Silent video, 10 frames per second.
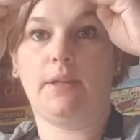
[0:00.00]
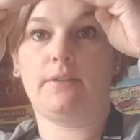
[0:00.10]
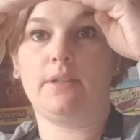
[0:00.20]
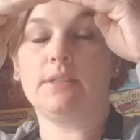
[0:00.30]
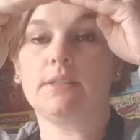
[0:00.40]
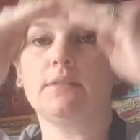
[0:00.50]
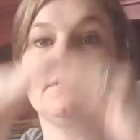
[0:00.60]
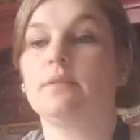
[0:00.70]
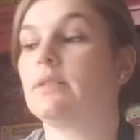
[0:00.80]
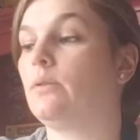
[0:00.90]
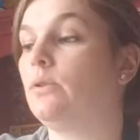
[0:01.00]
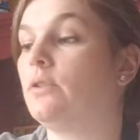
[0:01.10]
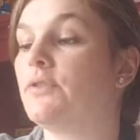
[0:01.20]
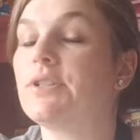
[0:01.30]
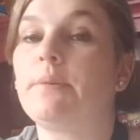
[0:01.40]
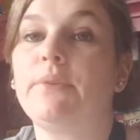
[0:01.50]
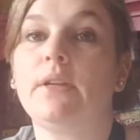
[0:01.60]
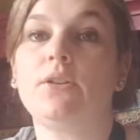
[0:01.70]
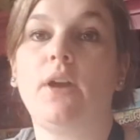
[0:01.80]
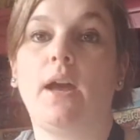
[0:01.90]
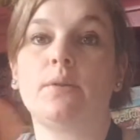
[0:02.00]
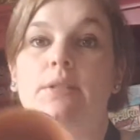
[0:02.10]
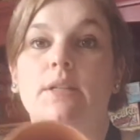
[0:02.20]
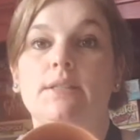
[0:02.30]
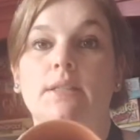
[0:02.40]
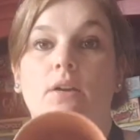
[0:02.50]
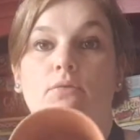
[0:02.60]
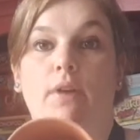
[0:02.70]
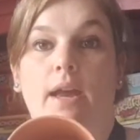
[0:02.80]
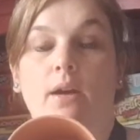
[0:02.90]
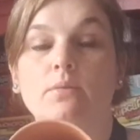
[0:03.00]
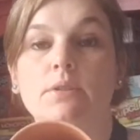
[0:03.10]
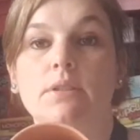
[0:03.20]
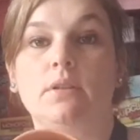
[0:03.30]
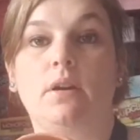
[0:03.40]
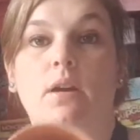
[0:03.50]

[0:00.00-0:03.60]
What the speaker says: like this. So look for something in your house that's round.